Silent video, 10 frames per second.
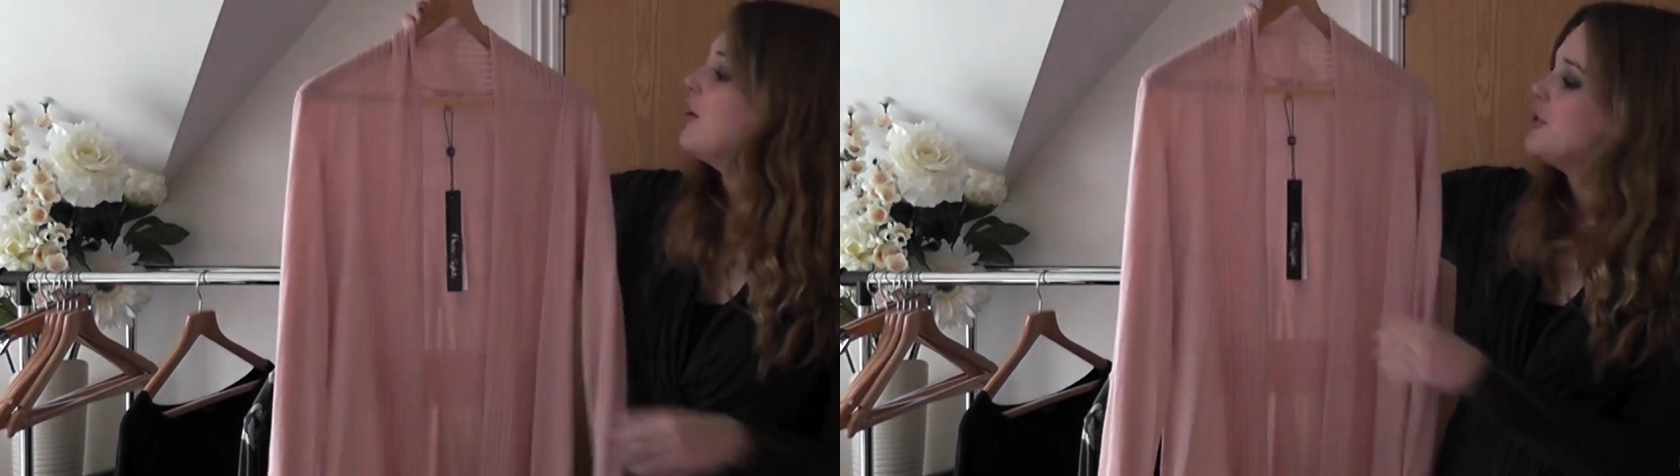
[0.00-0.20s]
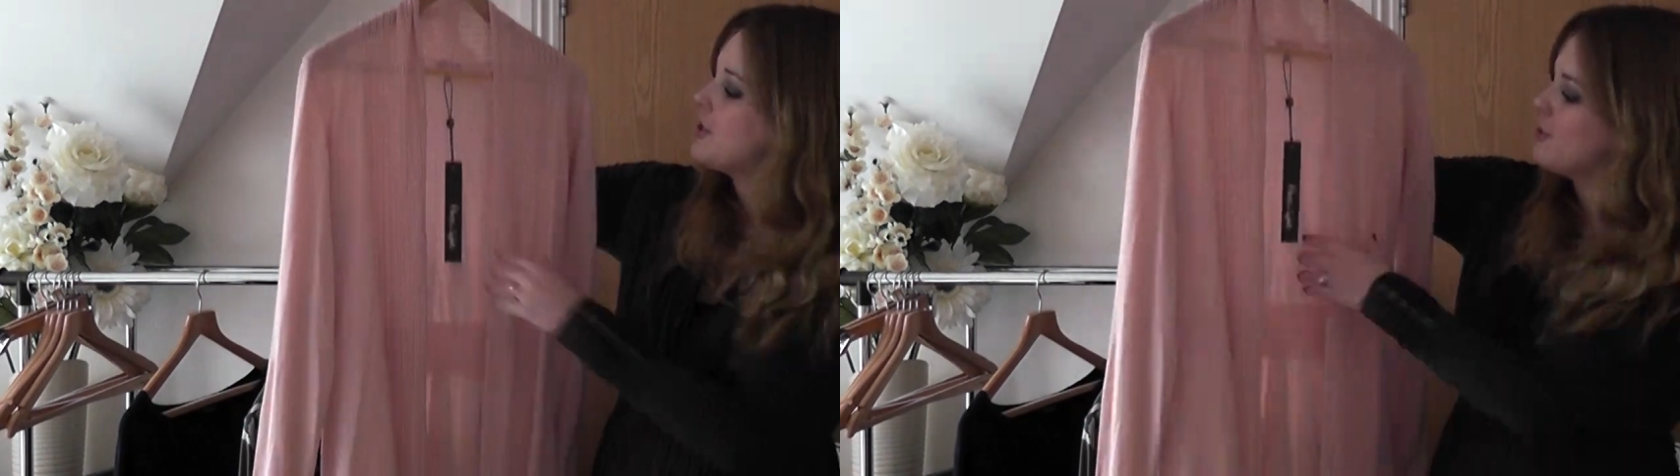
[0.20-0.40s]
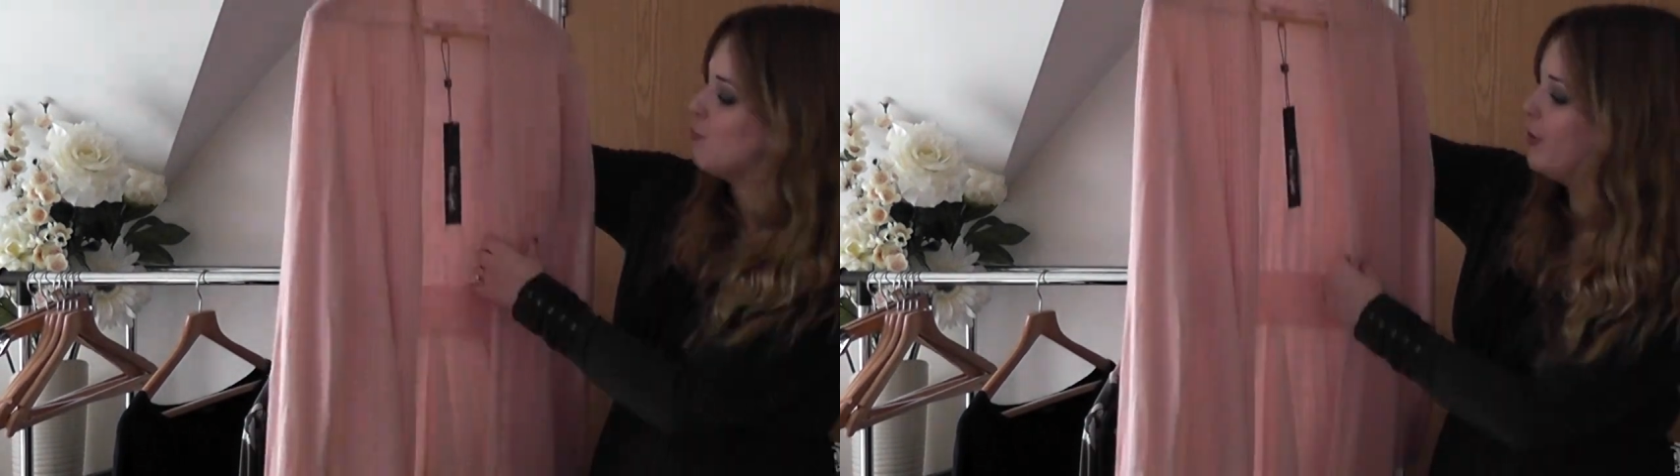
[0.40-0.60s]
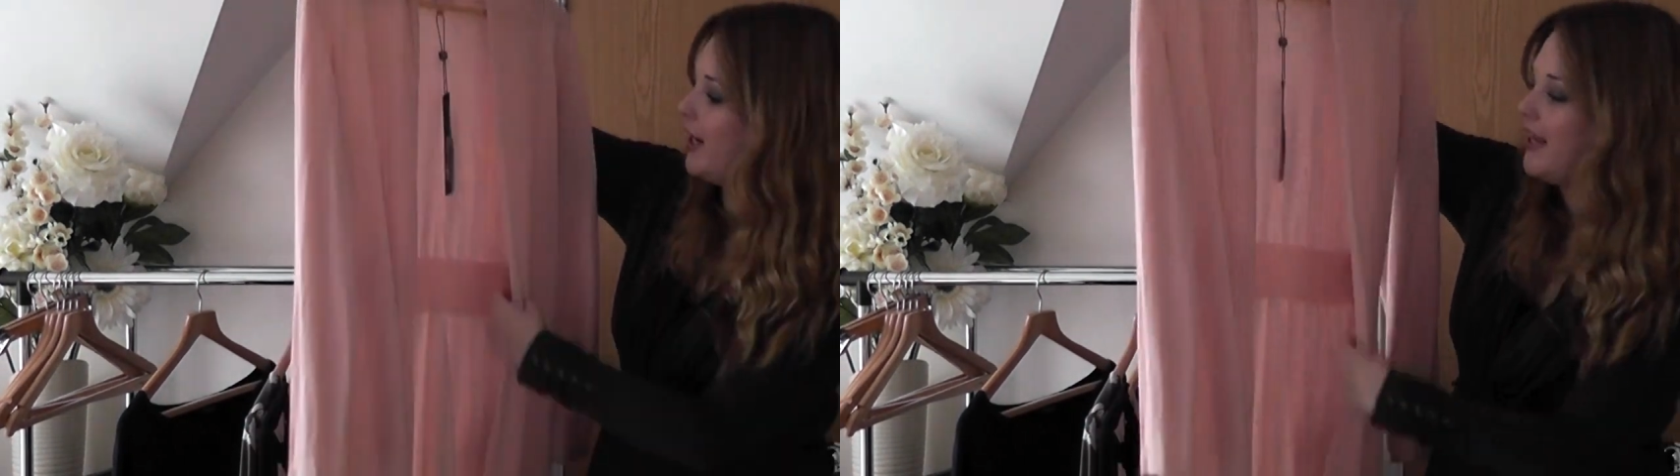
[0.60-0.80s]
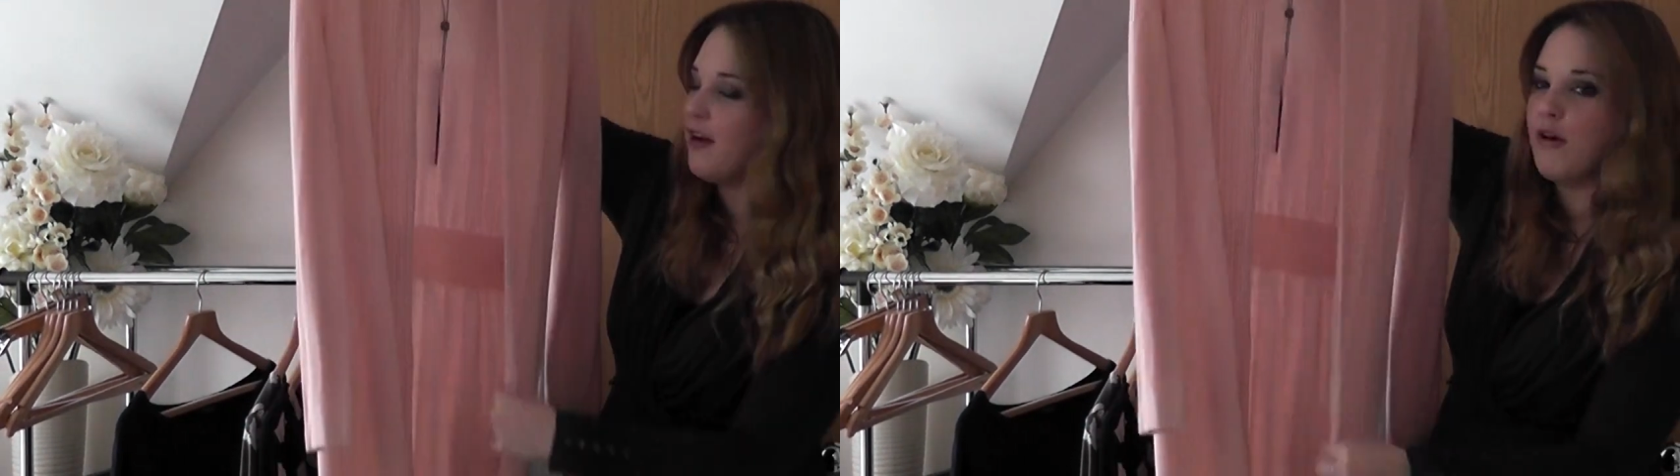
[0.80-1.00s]

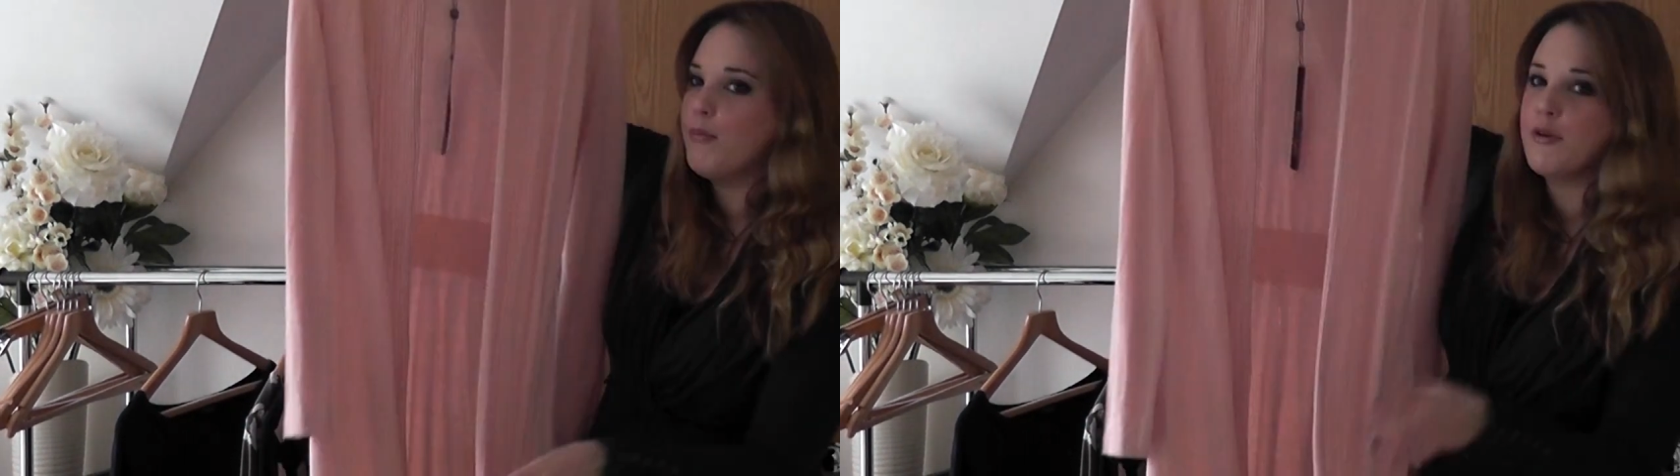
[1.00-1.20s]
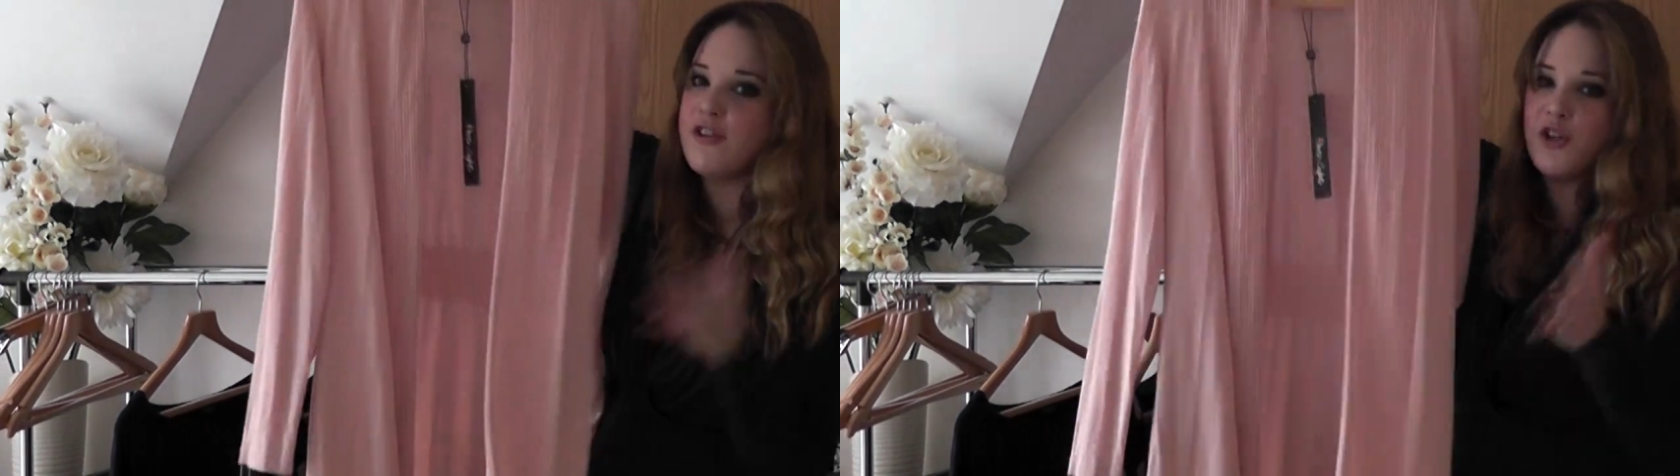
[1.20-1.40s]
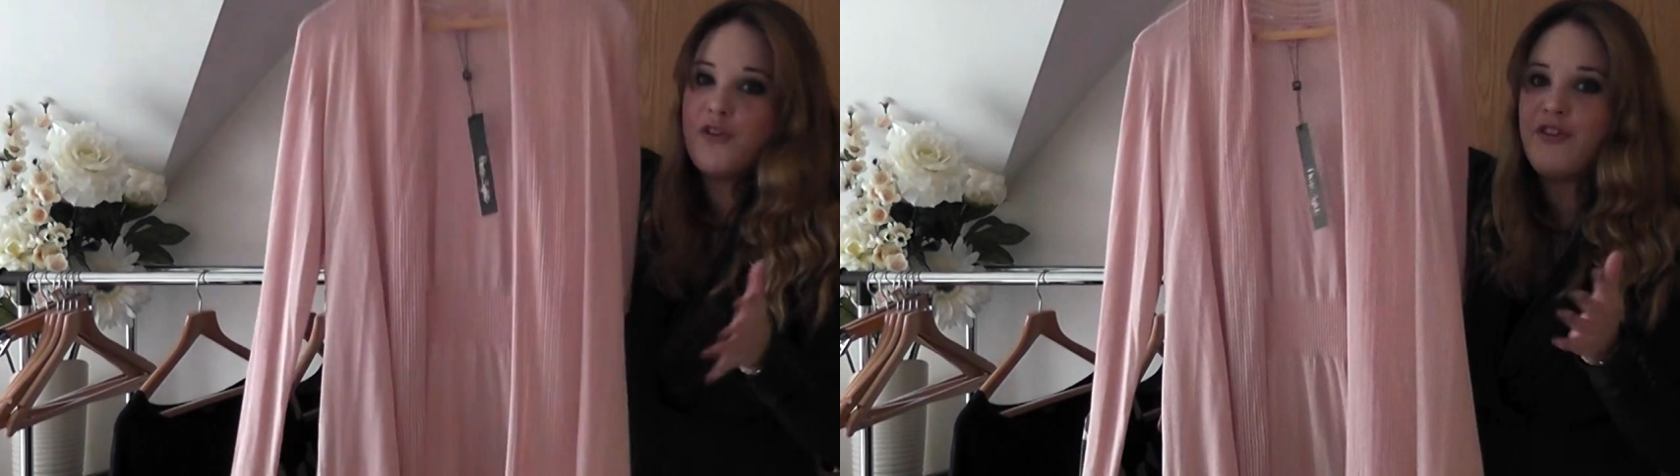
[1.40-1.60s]
I'm such